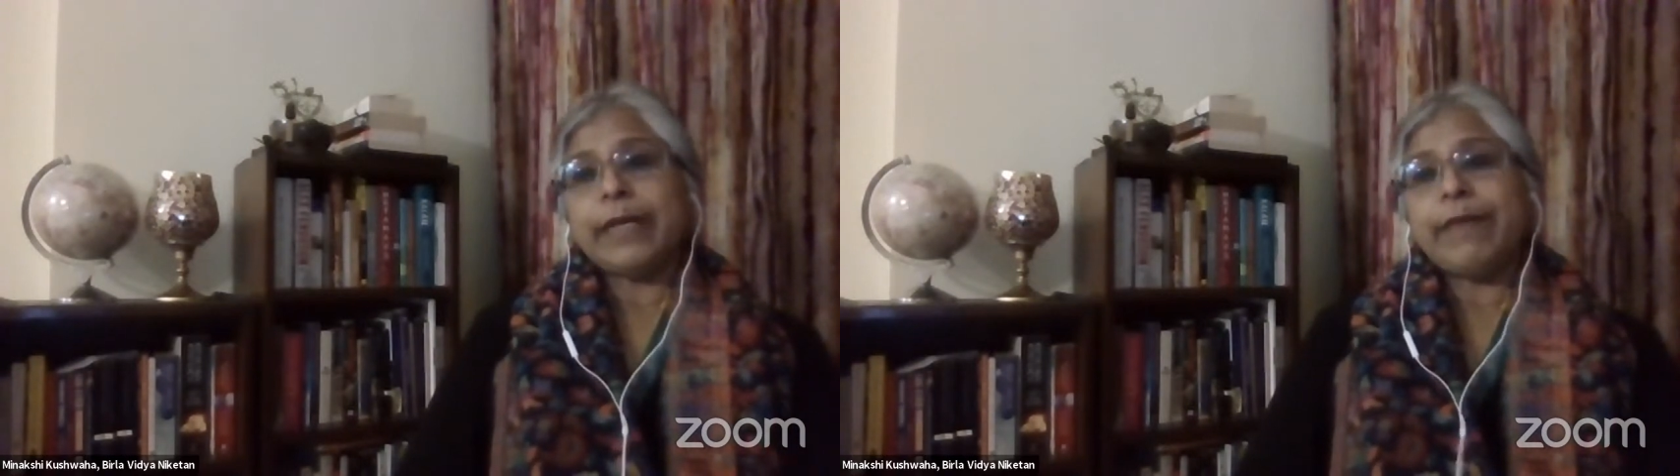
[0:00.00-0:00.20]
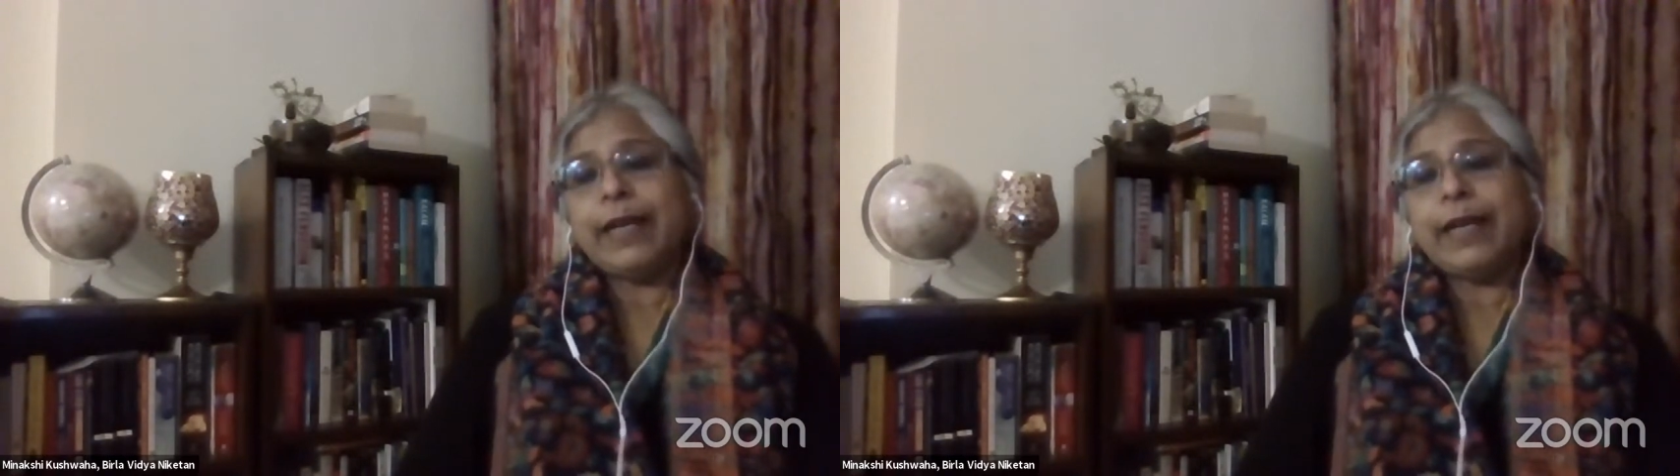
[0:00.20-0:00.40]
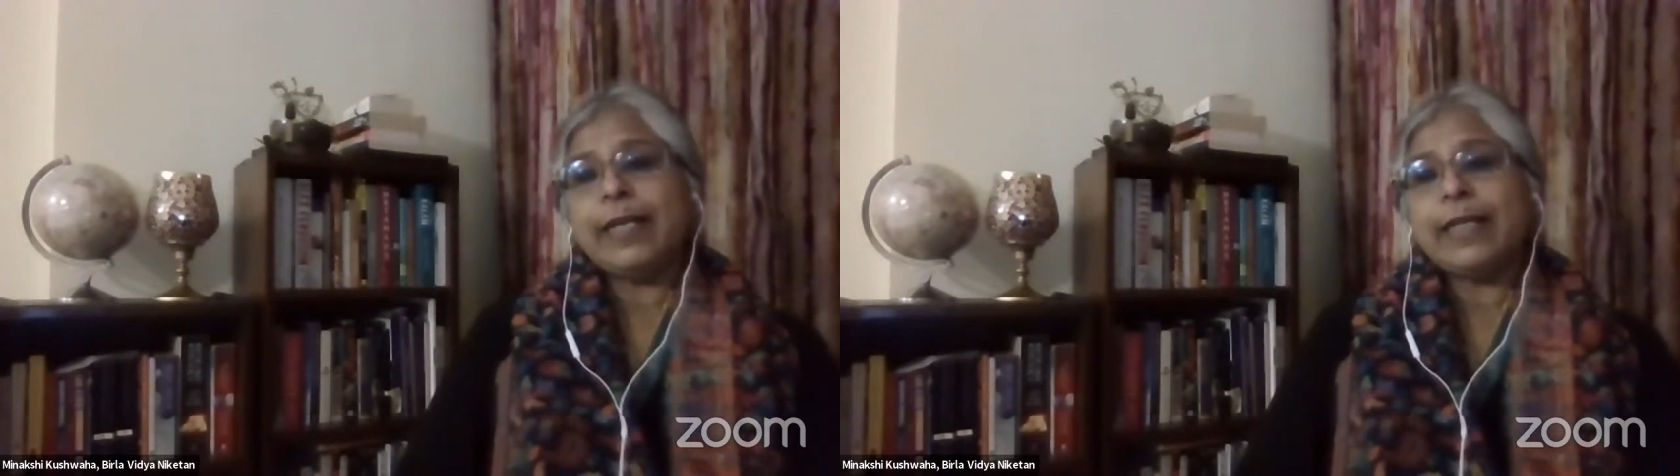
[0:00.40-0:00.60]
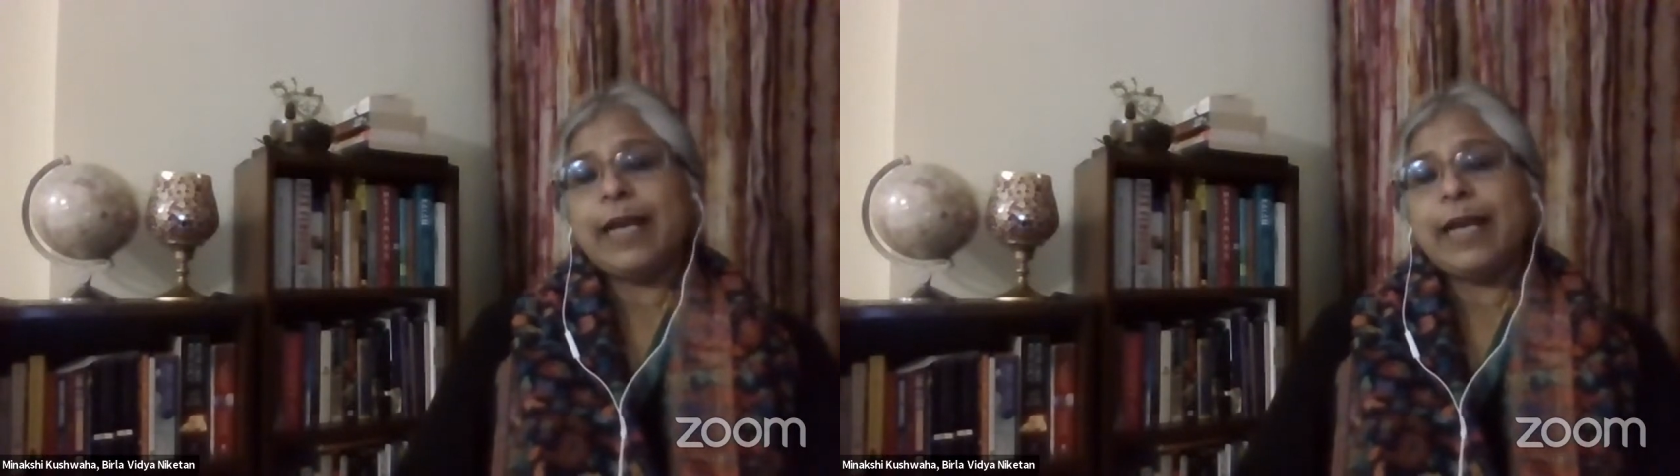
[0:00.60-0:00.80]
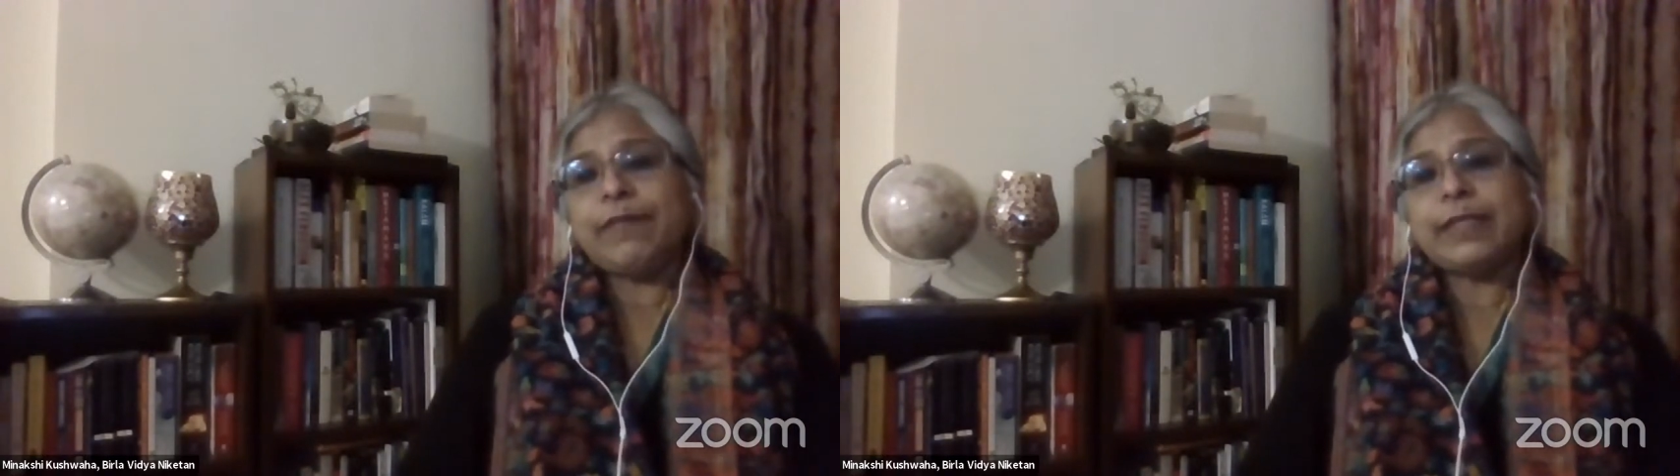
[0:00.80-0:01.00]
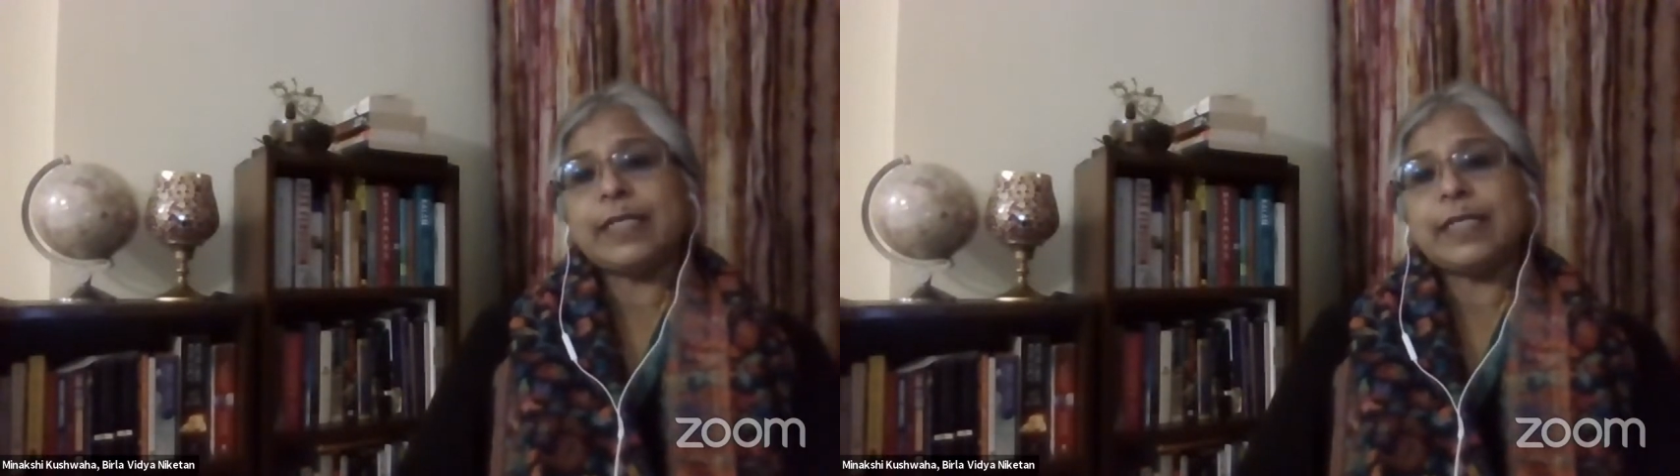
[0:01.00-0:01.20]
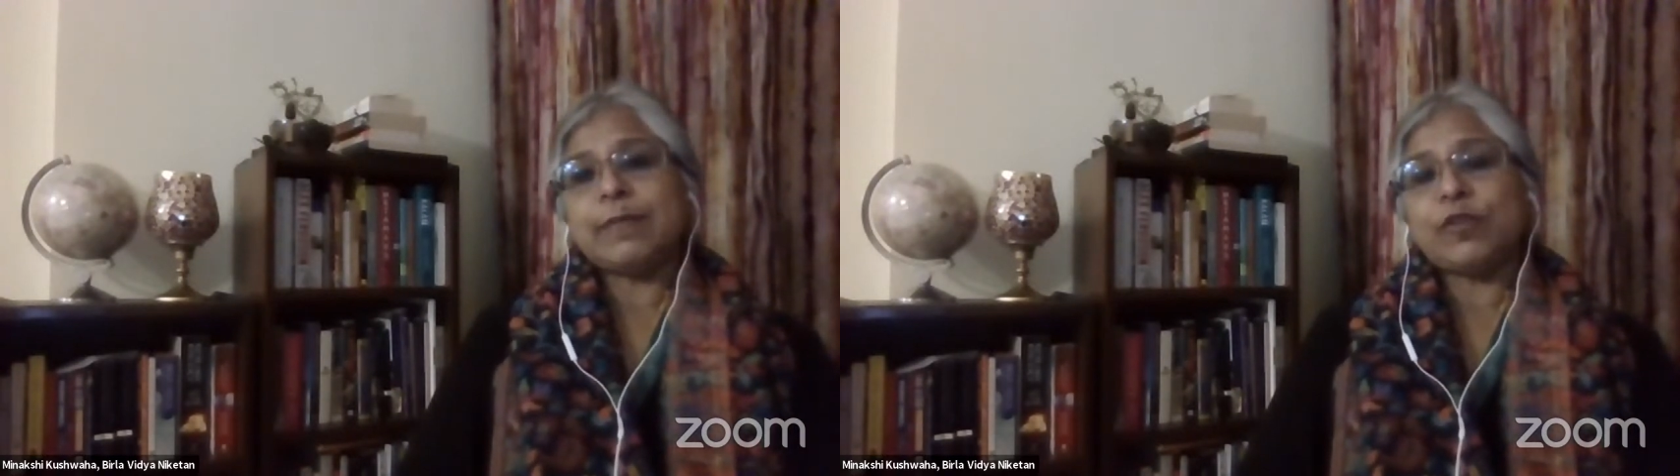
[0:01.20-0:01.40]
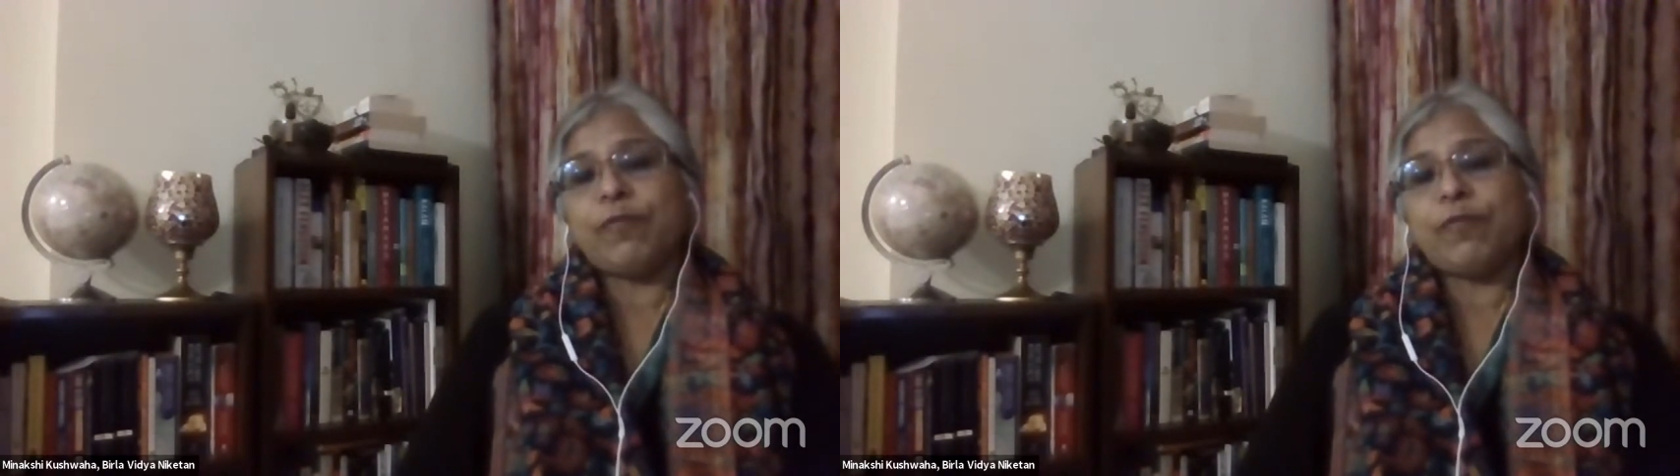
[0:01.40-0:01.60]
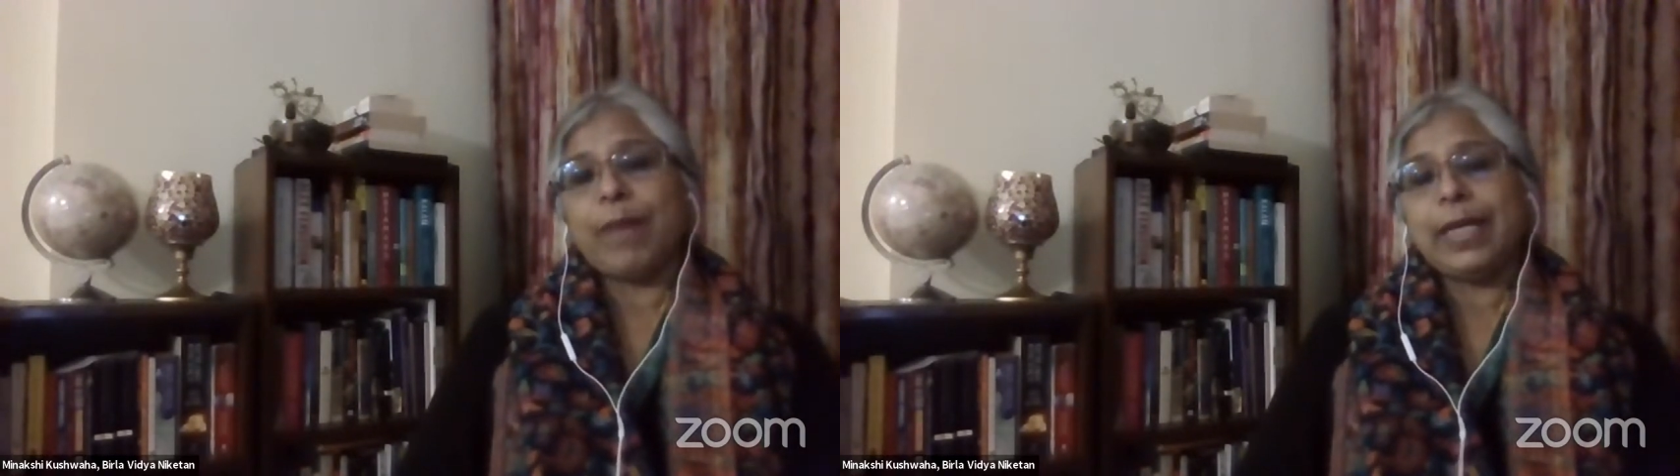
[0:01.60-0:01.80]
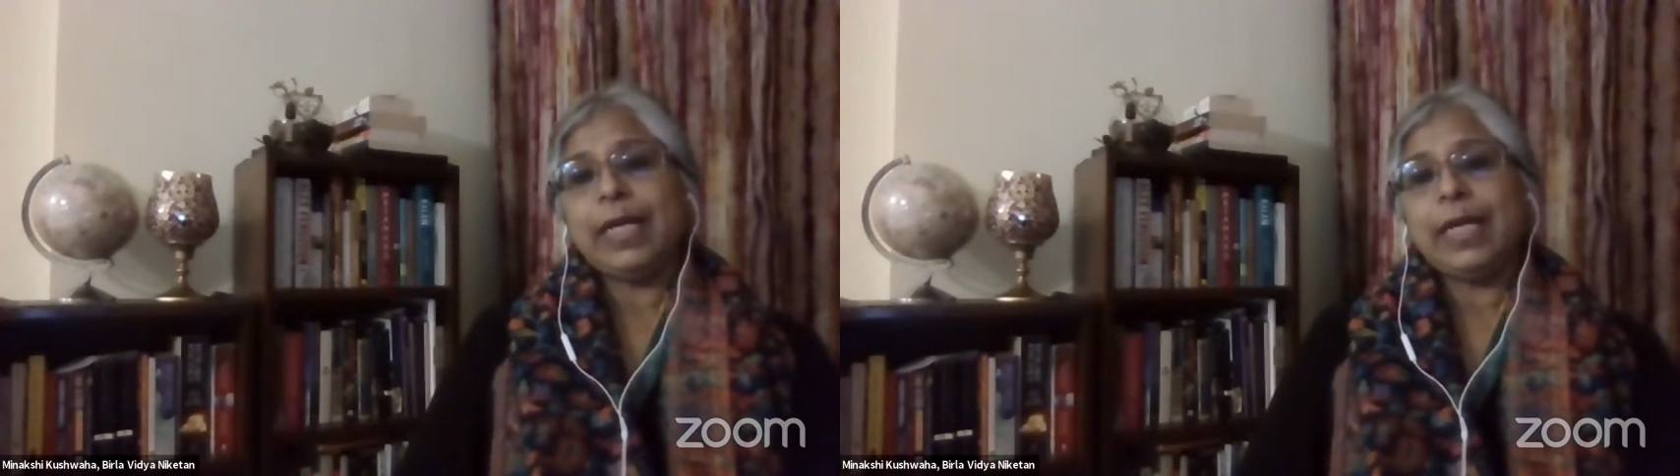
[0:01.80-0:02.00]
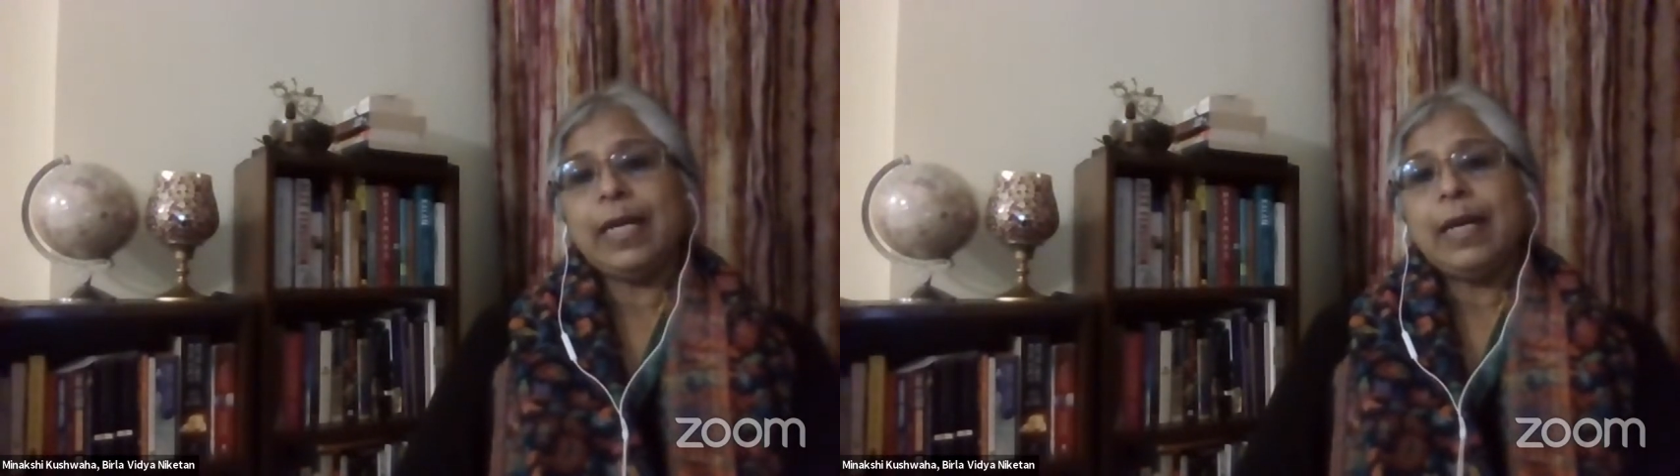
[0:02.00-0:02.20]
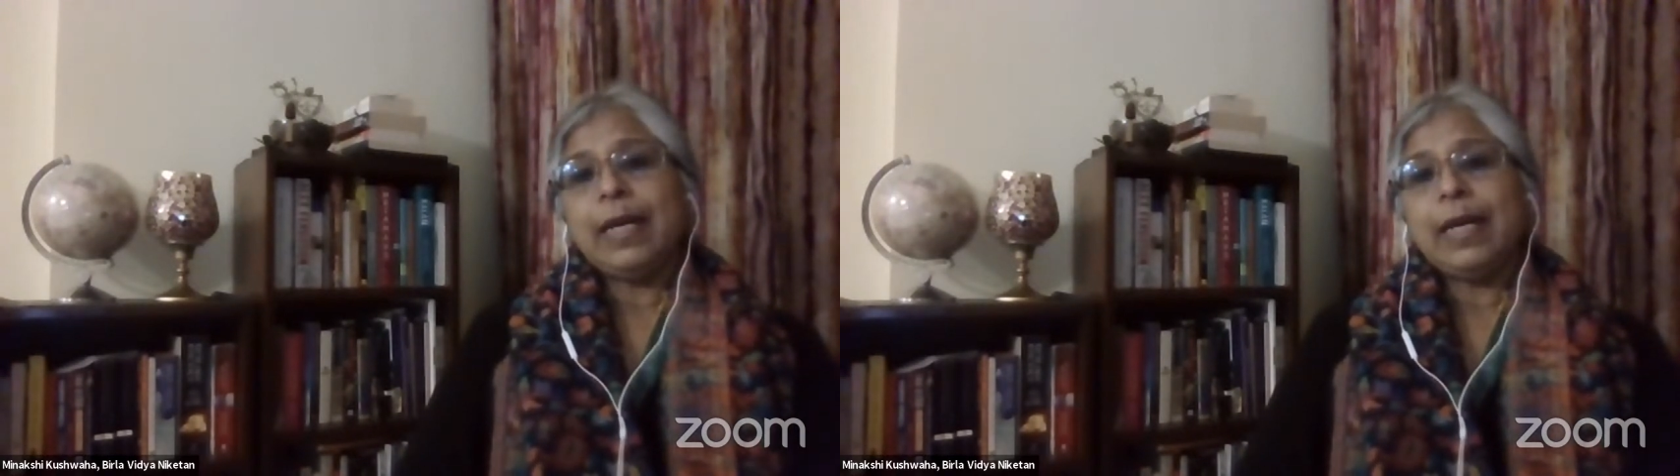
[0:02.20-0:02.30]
well in life in terms of money,